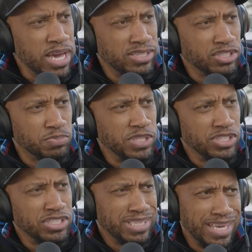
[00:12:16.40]
can't just be
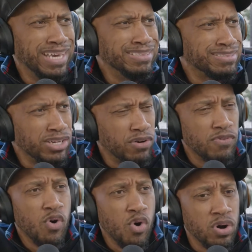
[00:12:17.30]
like just getting stuff.
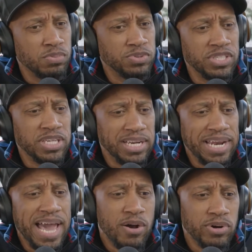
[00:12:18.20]
Or if she get
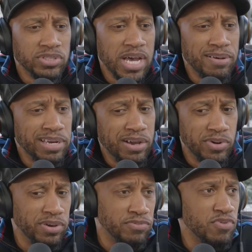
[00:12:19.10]
allowance, I'll be like,
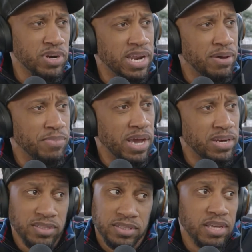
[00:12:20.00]
well, if you want it that
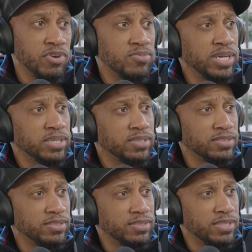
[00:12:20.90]
bad, then save your money.
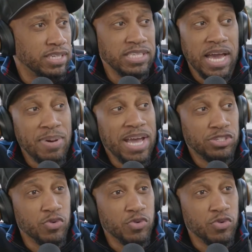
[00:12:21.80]
Let's see how bad